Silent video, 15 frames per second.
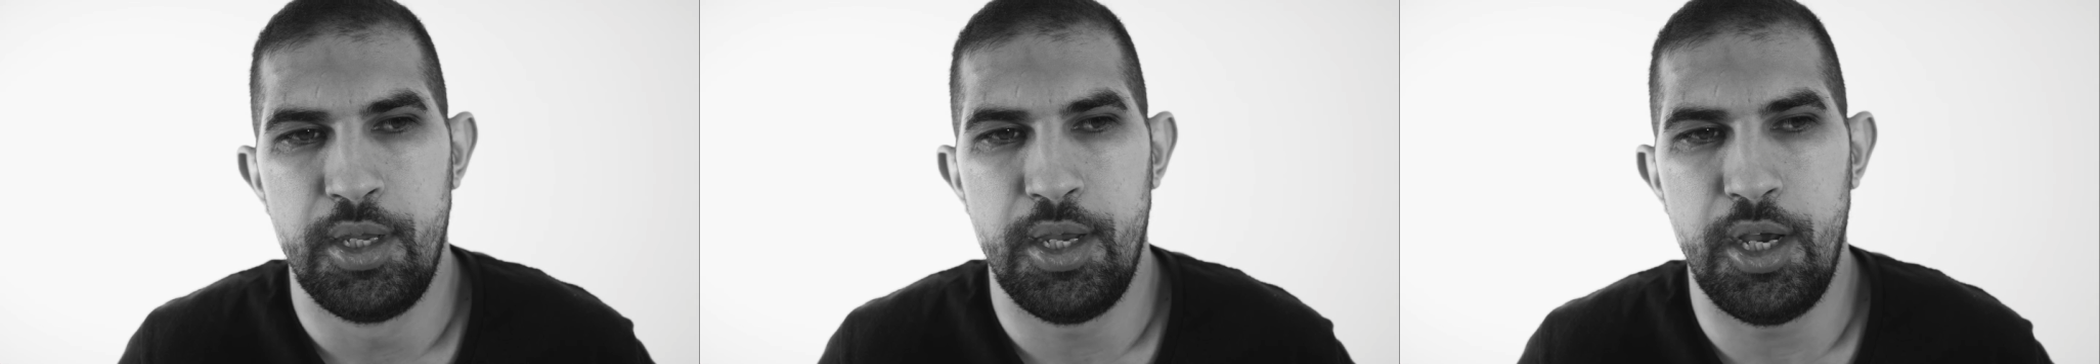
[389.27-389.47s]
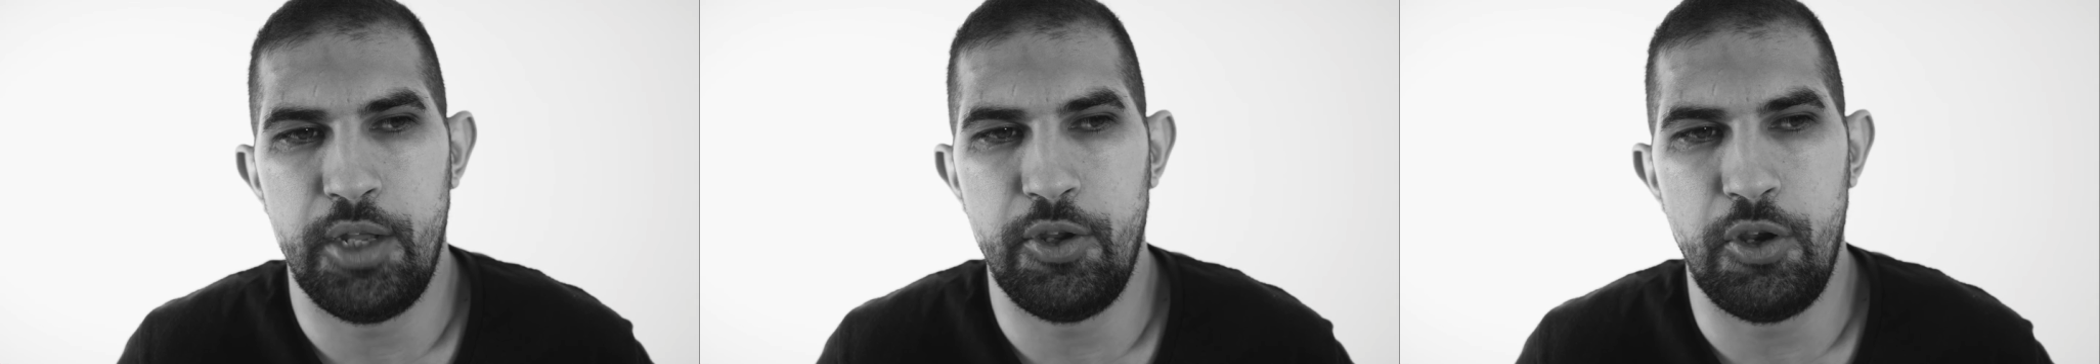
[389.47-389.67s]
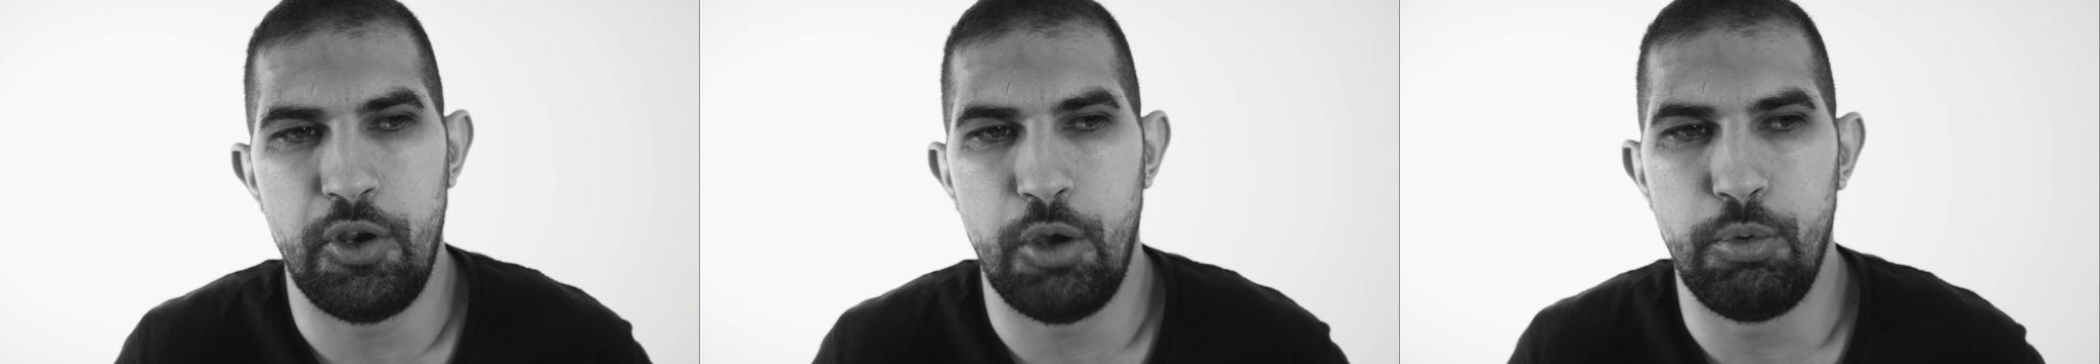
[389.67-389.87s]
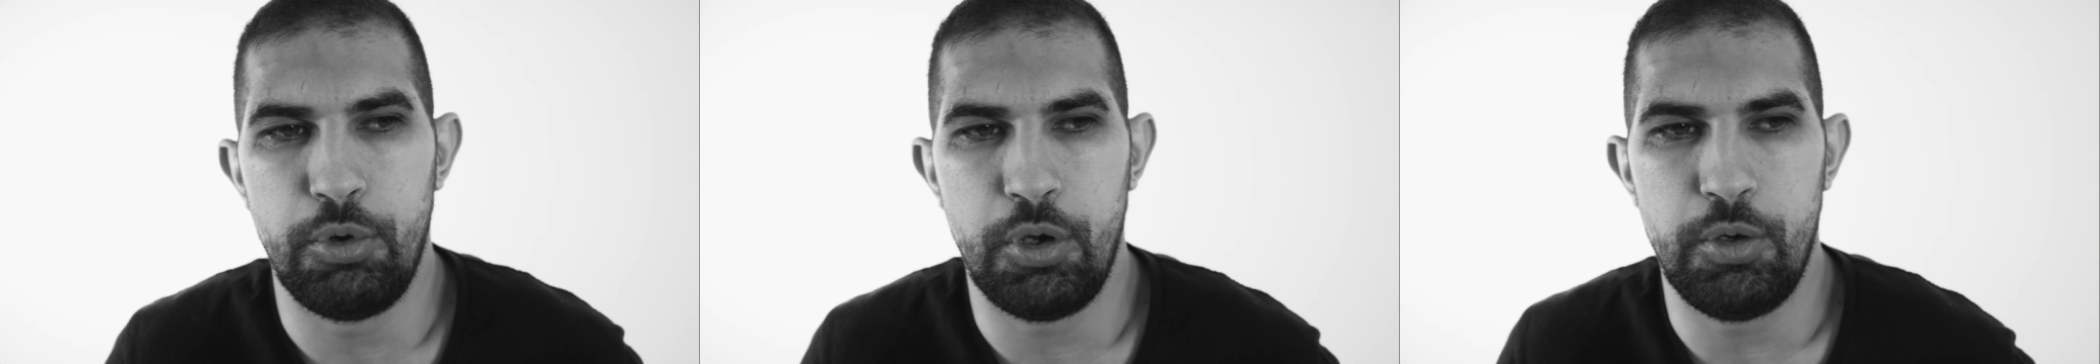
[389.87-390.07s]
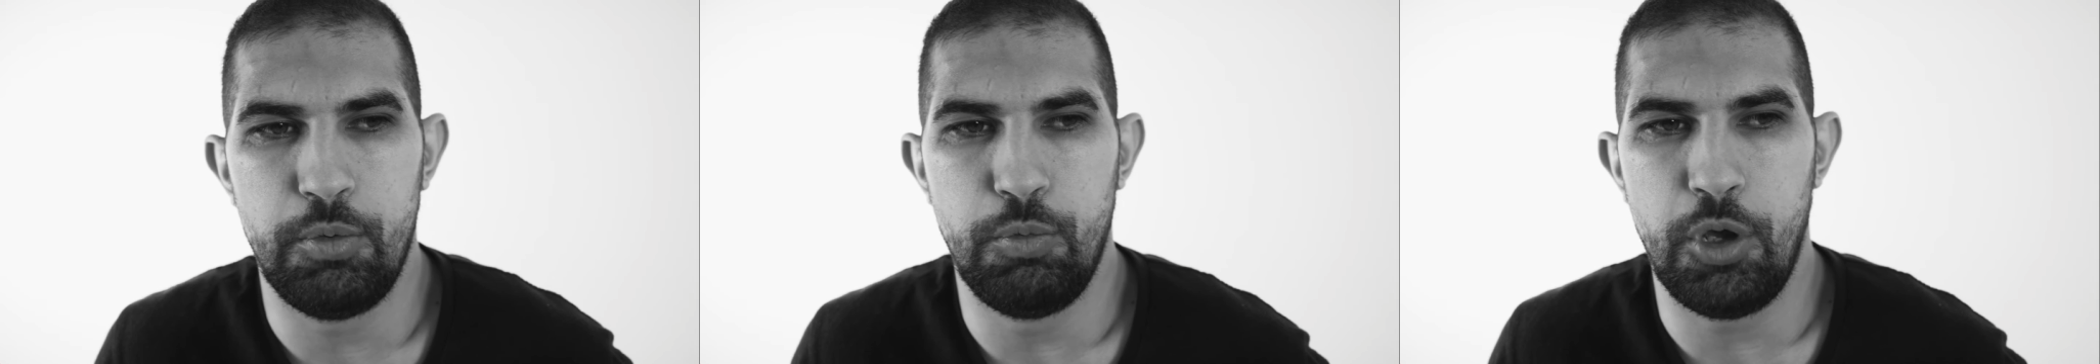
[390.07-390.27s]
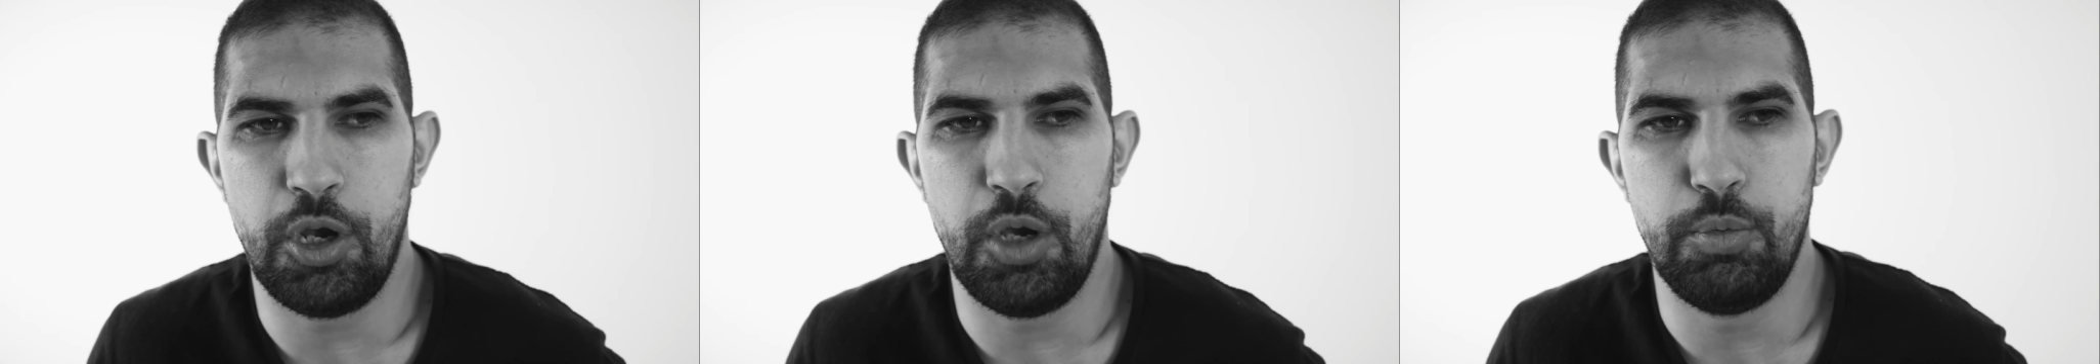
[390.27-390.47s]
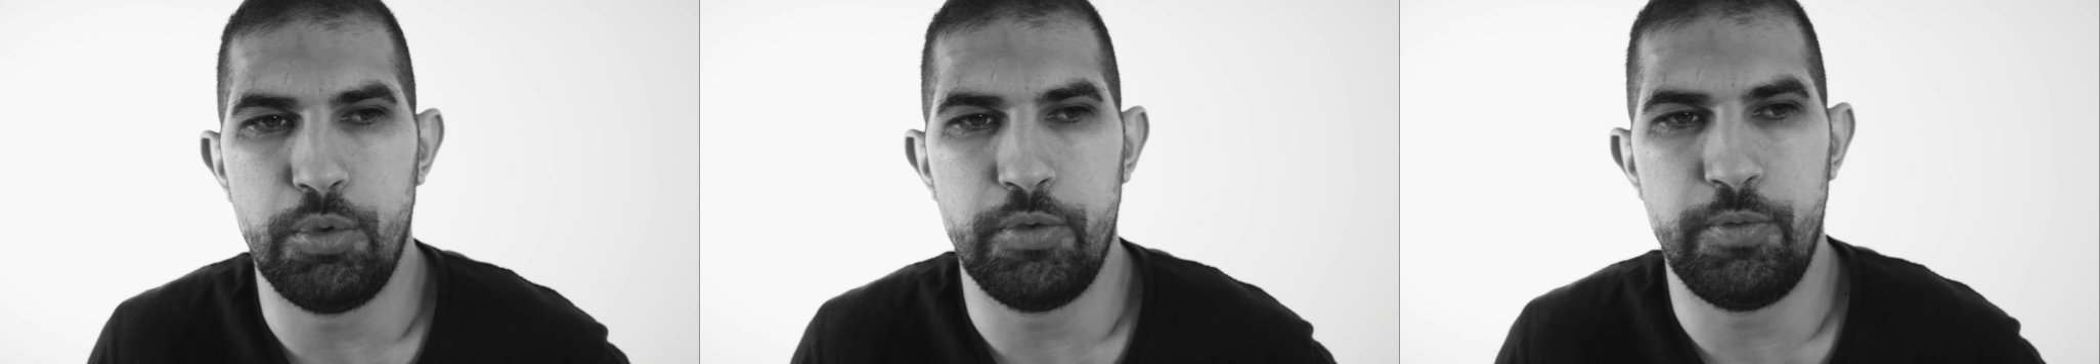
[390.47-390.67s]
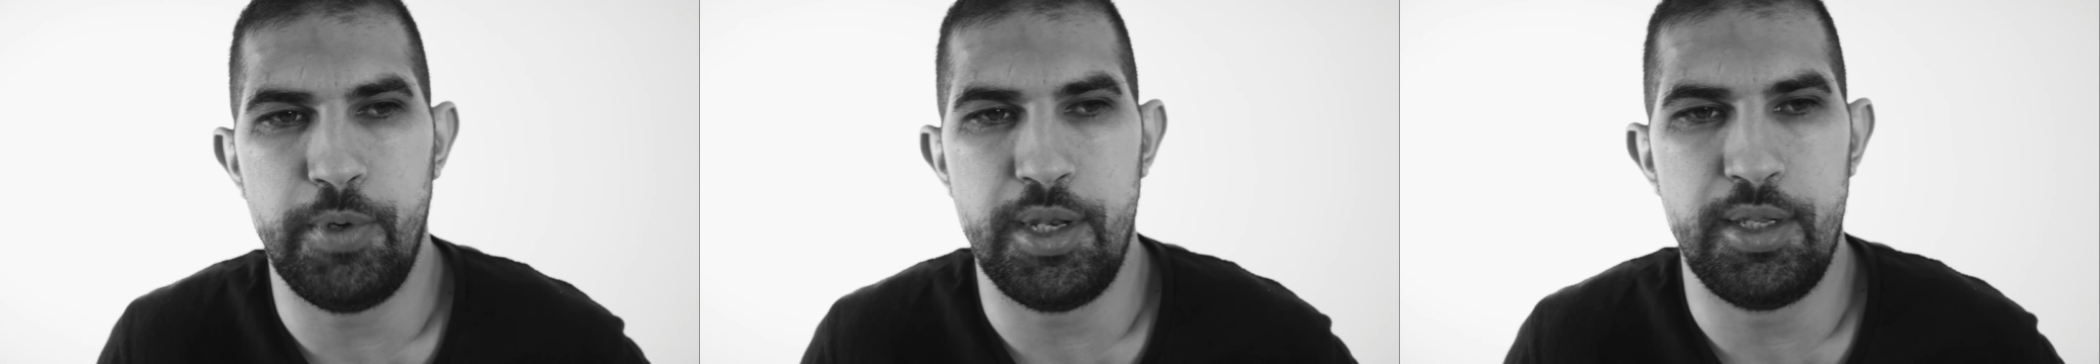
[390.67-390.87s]
I don't know what I would
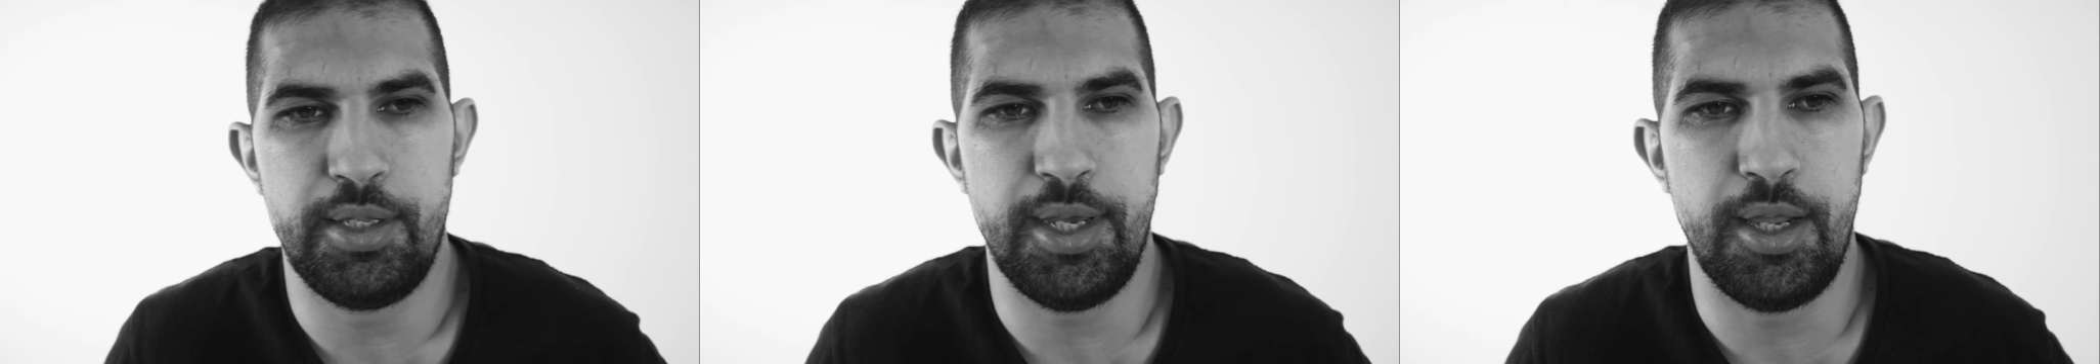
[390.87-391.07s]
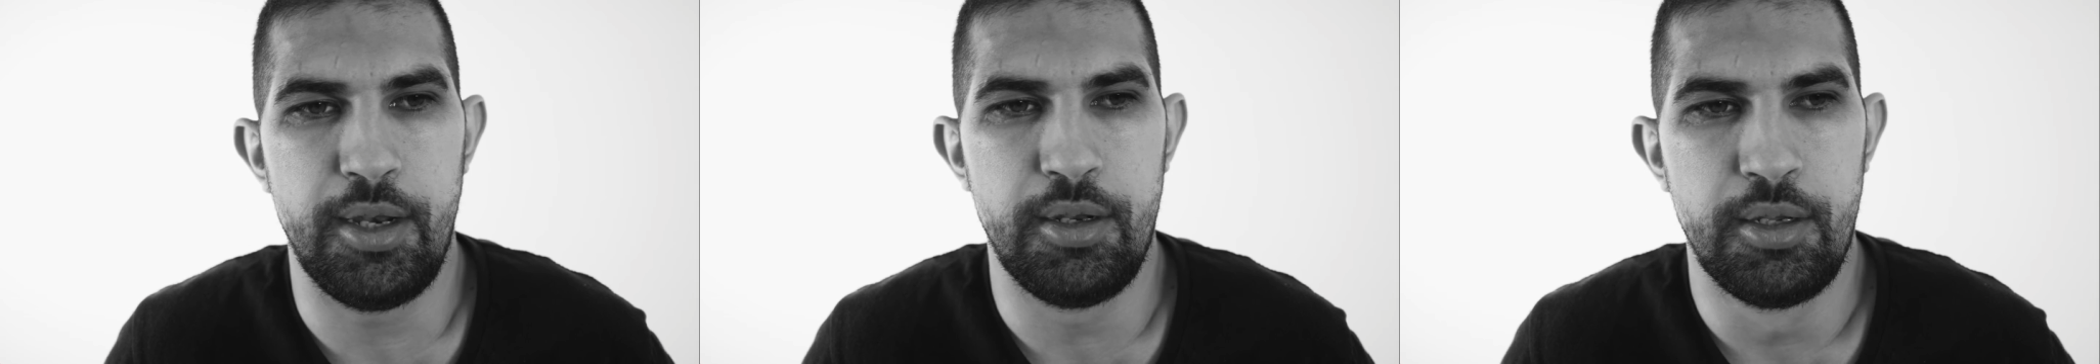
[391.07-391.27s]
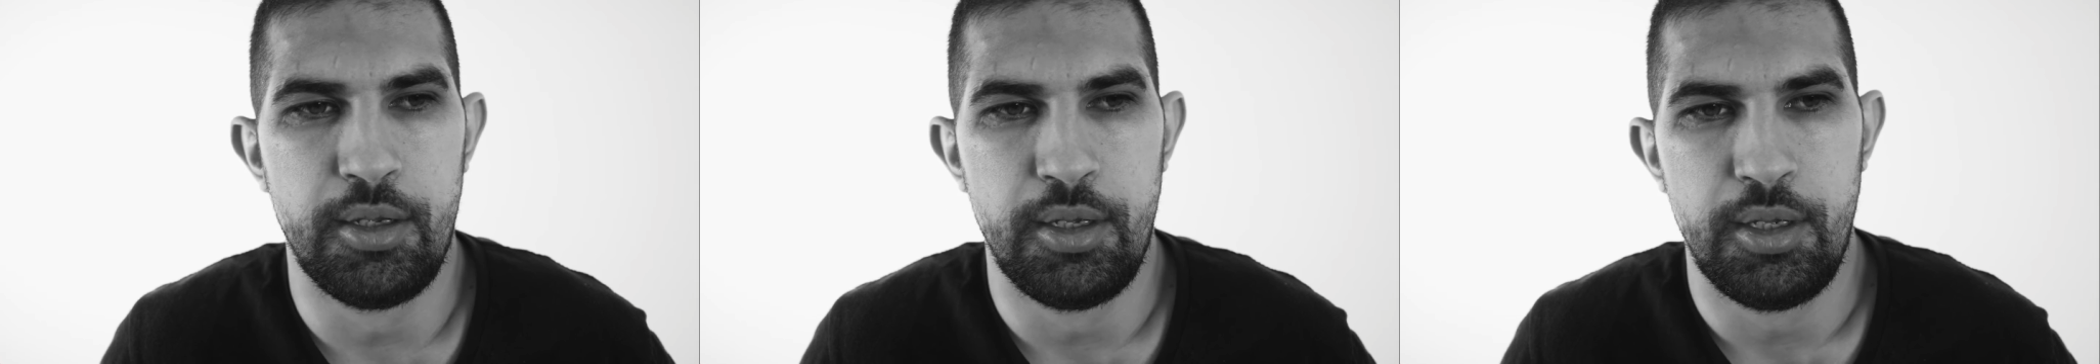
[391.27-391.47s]
have went and done.